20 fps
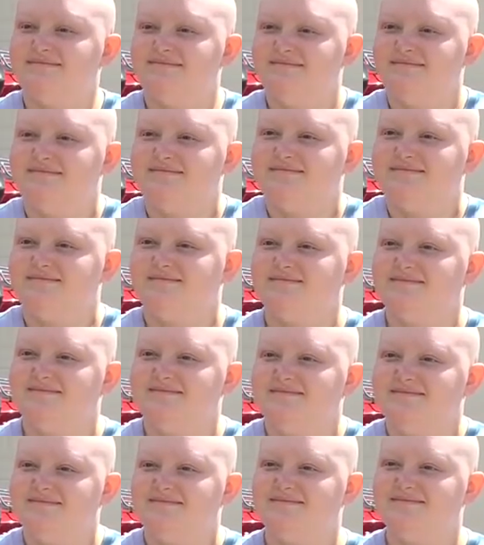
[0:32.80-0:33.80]

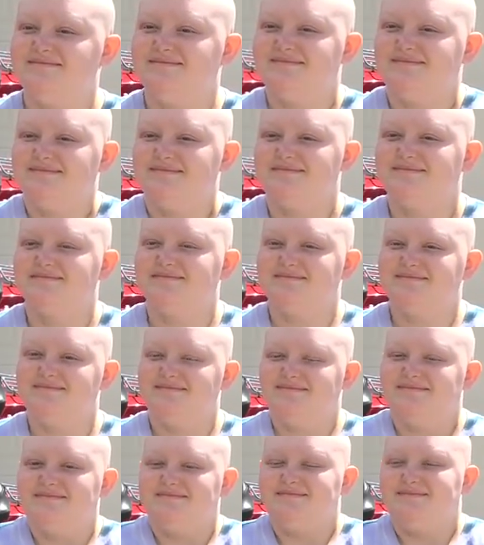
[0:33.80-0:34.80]

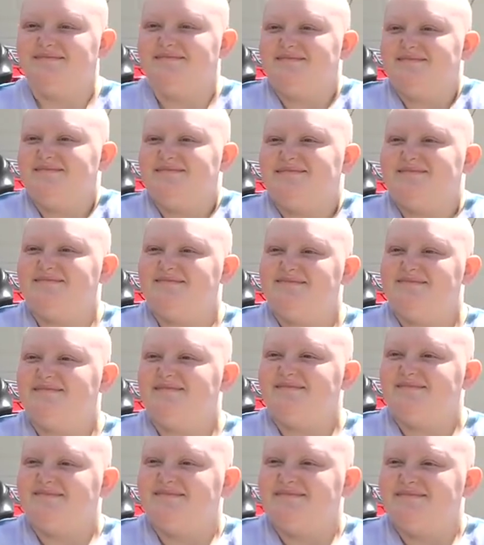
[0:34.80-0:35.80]

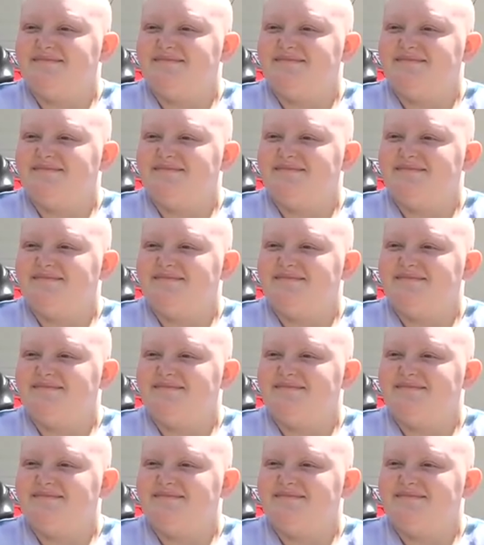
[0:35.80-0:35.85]
(silent)